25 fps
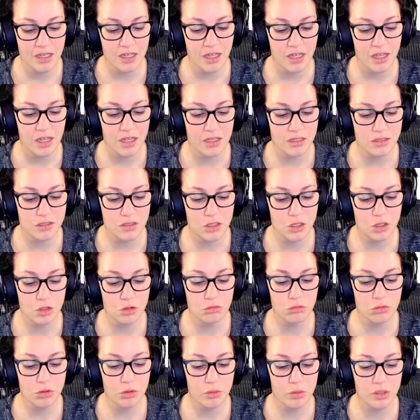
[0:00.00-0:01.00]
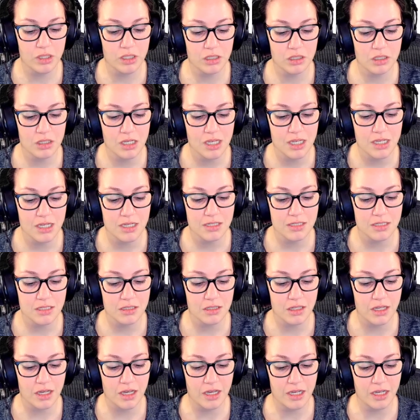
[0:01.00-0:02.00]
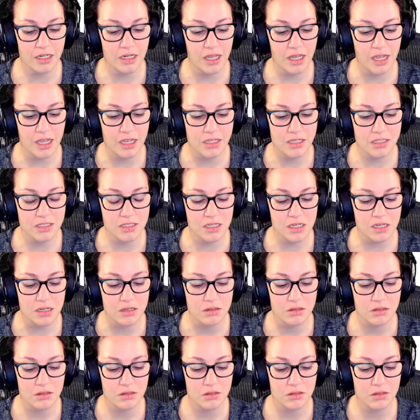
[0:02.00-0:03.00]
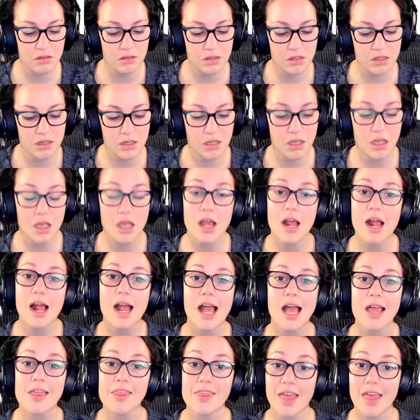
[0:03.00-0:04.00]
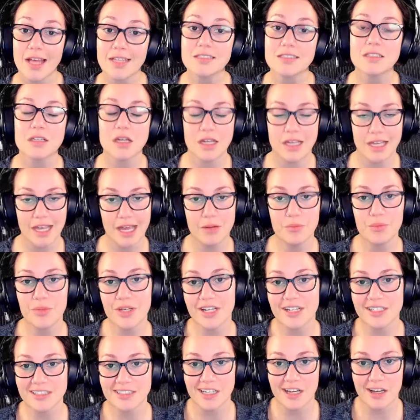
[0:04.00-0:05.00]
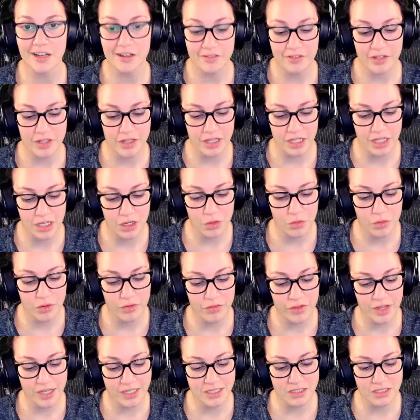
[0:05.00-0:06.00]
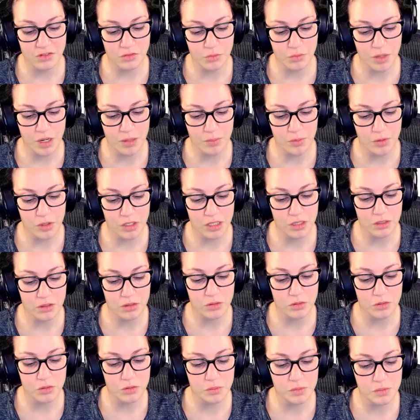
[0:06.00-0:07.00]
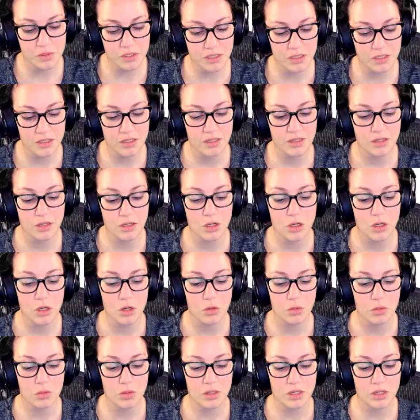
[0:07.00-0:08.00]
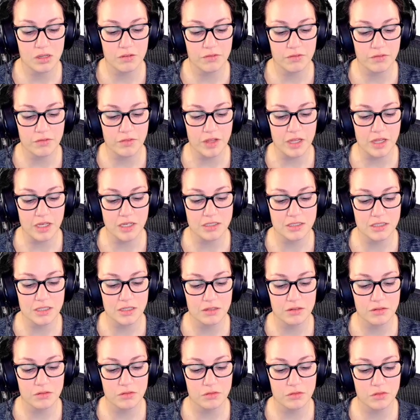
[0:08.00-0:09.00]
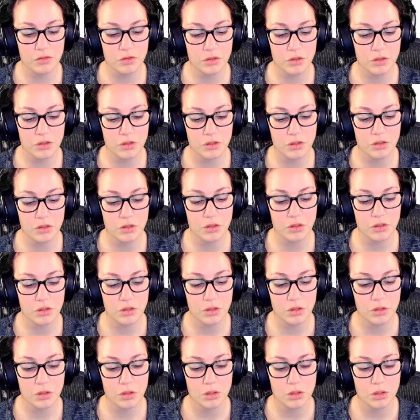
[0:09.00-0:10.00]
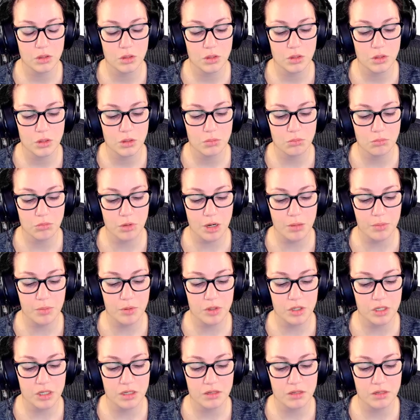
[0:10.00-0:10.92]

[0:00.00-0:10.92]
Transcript: is congruent to line AC. And that's, again, because of the reflexive property. Oops. Reflexive property.